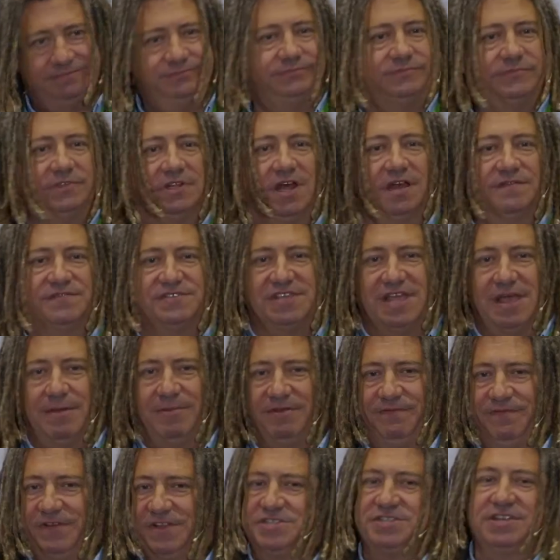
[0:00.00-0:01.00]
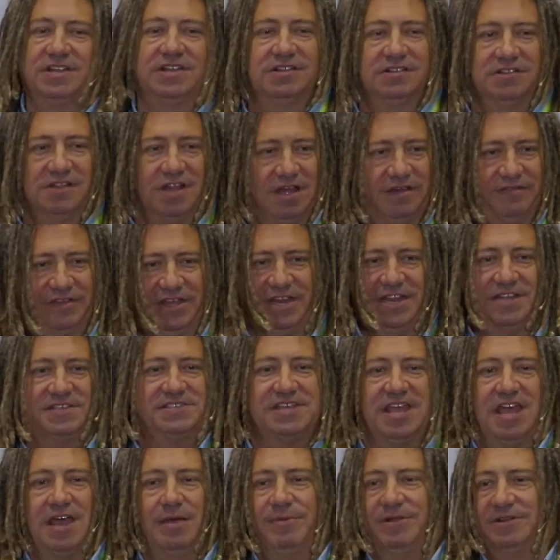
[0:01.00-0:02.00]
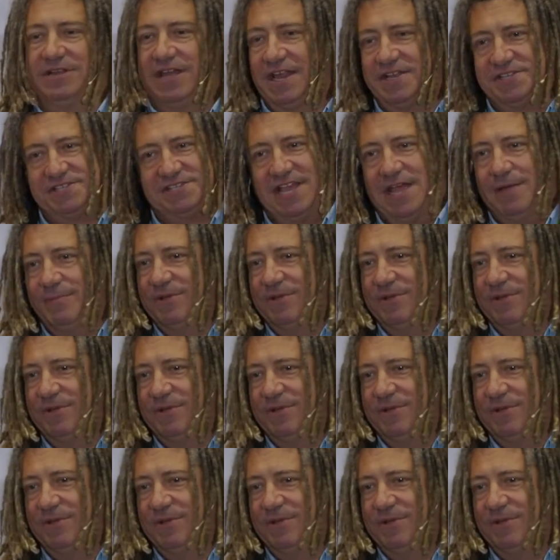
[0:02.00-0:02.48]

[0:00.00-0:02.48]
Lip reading: Love salmon fishing, love eating salmon, got a salmon